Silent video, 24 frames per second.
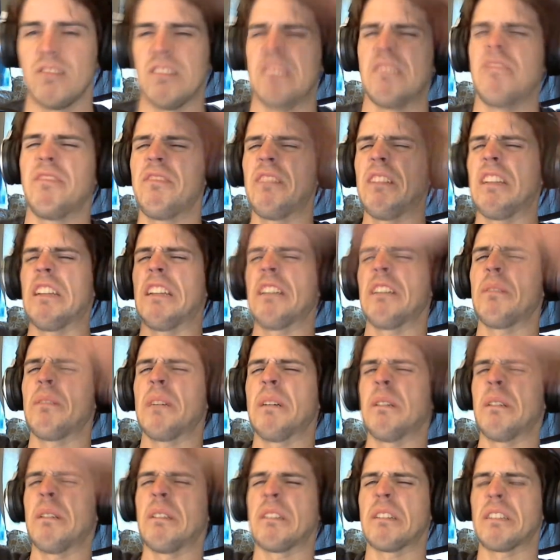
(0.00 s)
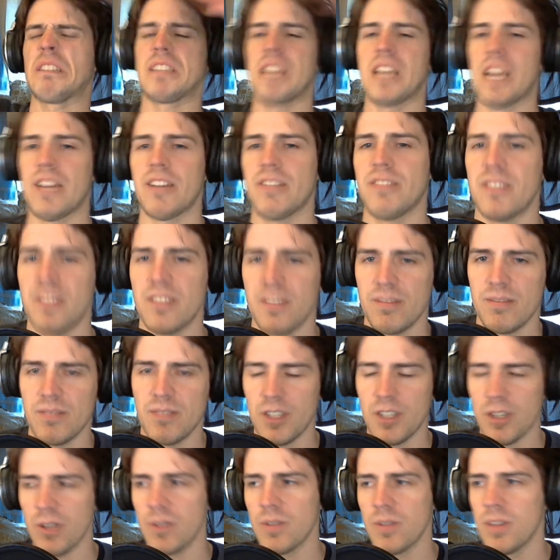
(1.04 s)
flail away with your staff and,
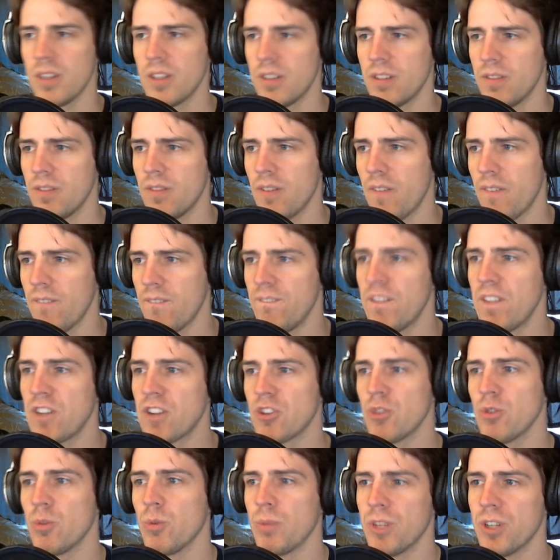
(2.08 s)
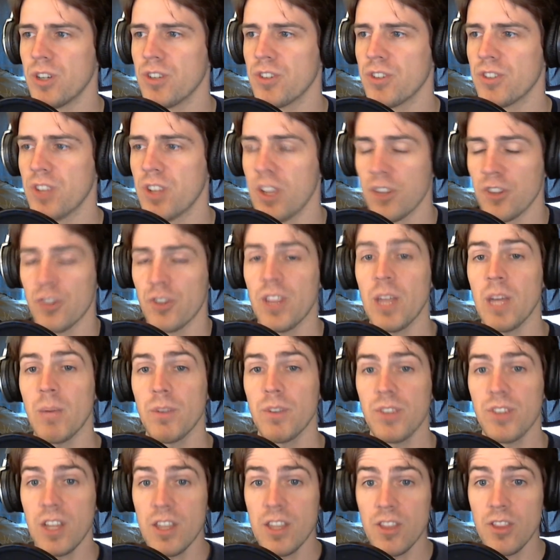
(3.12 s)
you know, victory will be yours. So that
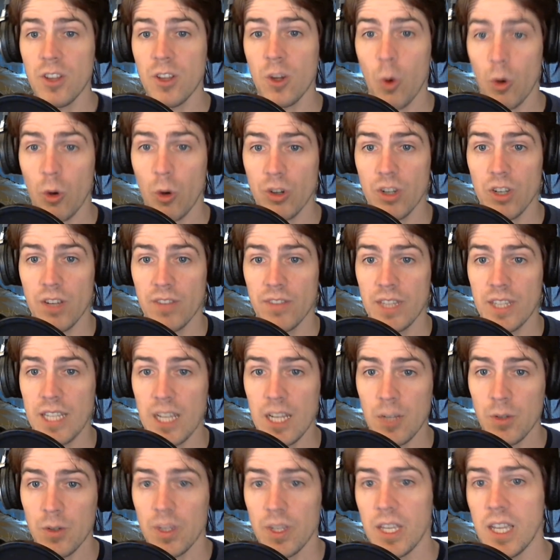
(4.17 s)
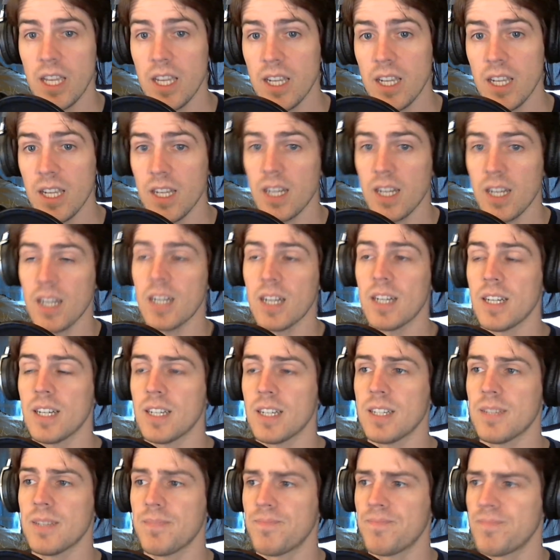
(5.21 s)
was In the Court of the Yellow King.
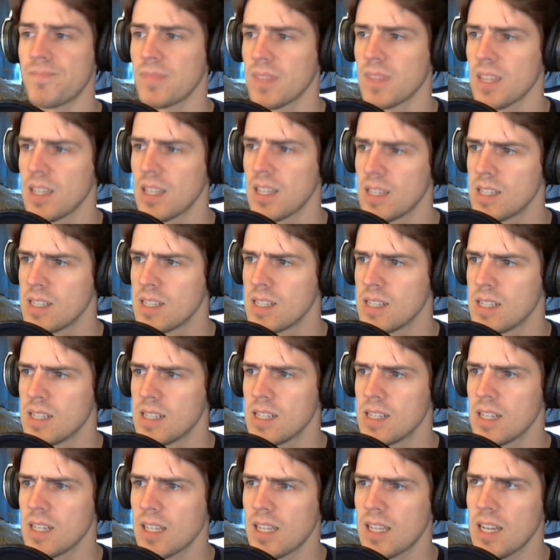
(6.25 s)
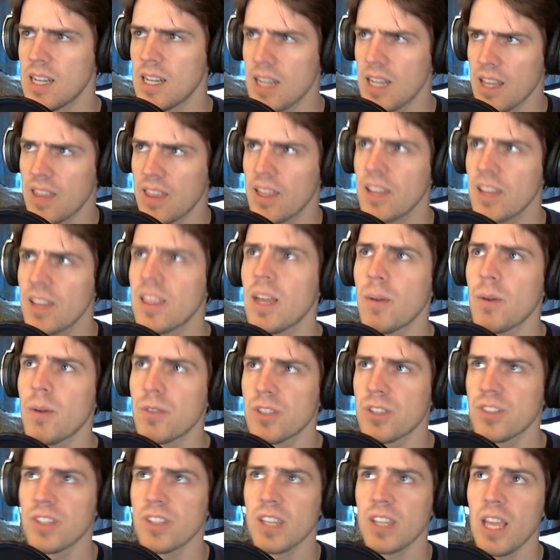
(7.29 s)
Um, again, I think that
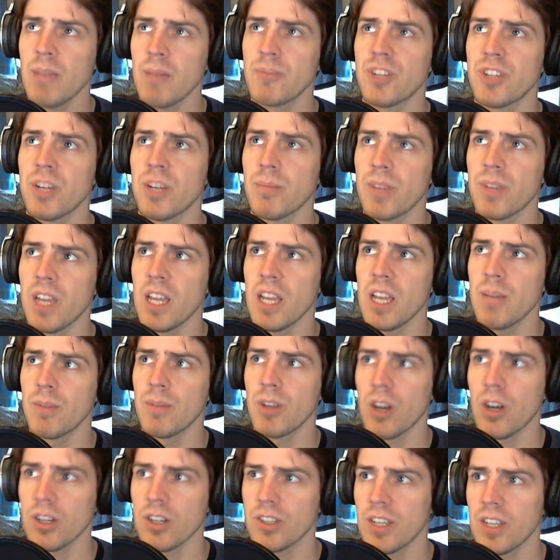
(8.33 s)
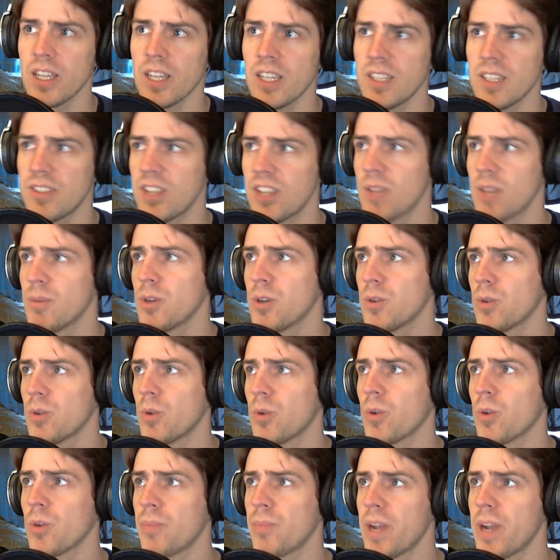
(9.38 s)
was just a game jam game, not a demo
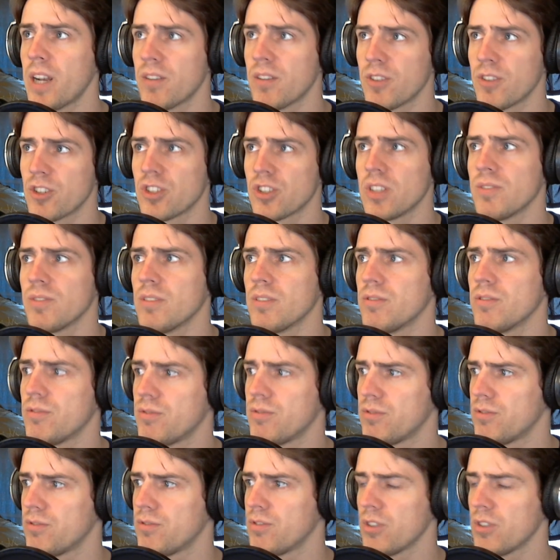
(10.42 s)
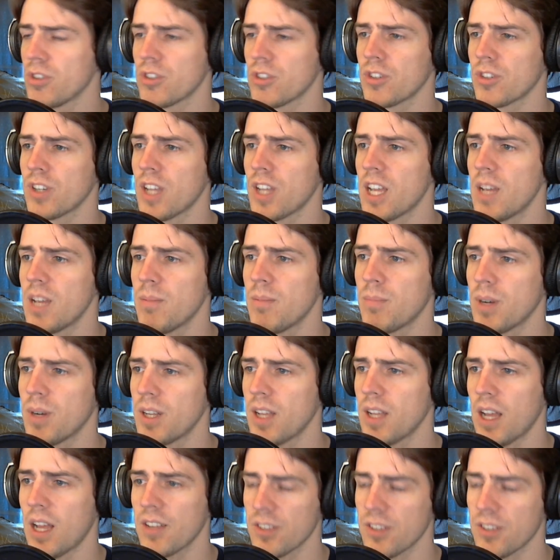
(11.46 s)
or beta version of a fuller game,
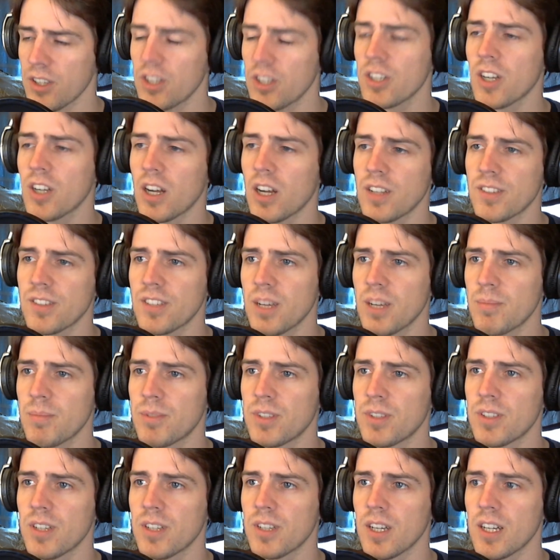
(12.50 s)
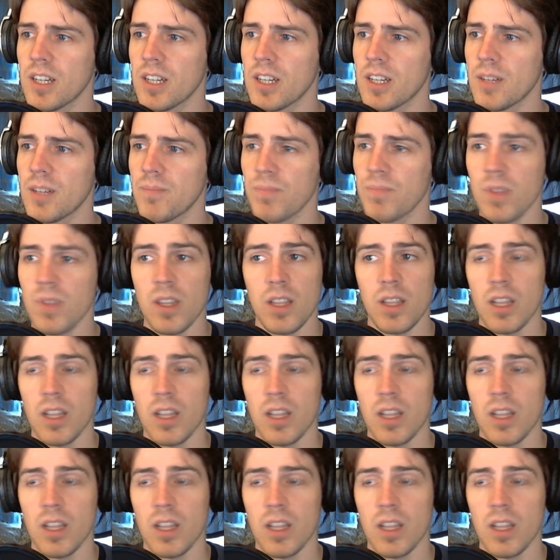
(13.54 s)
but has a good concept, um,